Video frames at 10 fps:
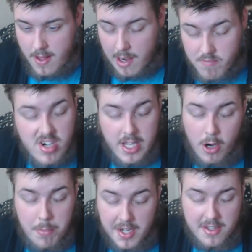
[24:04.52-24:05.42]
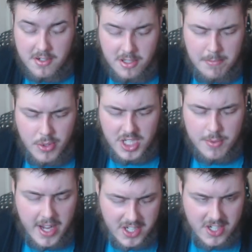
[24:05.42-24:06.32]
I'm really hoping that at some point
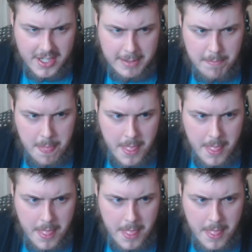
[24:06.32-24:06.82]
you actually,